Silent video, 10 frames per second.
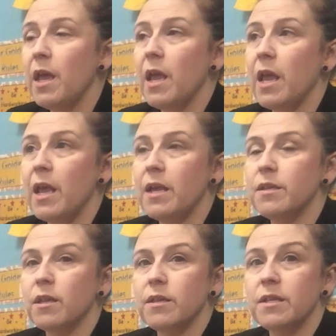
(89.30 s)

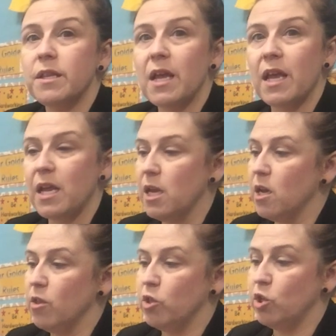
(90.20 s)
is see
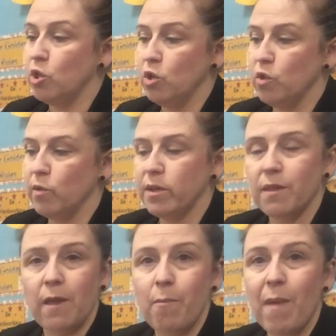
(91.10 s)
the tunnels
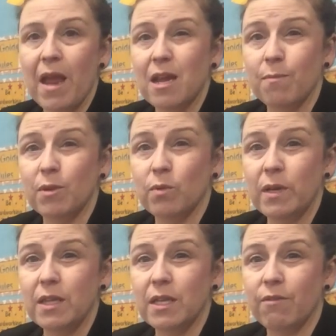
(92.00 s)
that they make
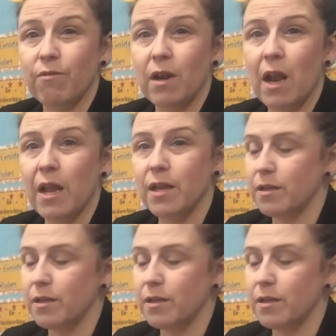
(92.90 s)
between the different layers.